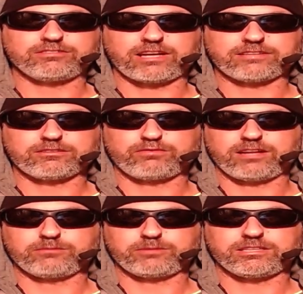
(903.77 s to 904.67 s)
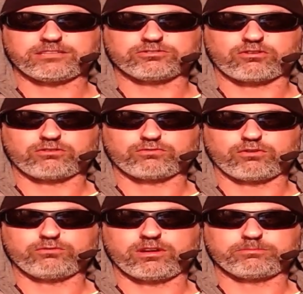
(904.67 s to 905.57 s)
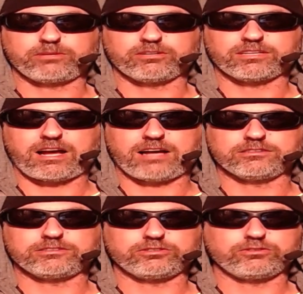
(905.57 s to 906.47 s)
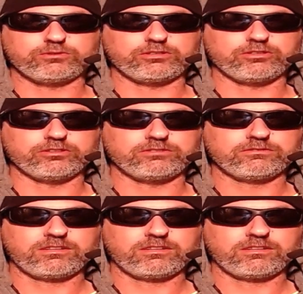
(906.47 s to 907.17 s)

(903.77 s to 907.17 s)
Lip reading: He's got the family. The kids are all grown up. They're in college. They're doing good.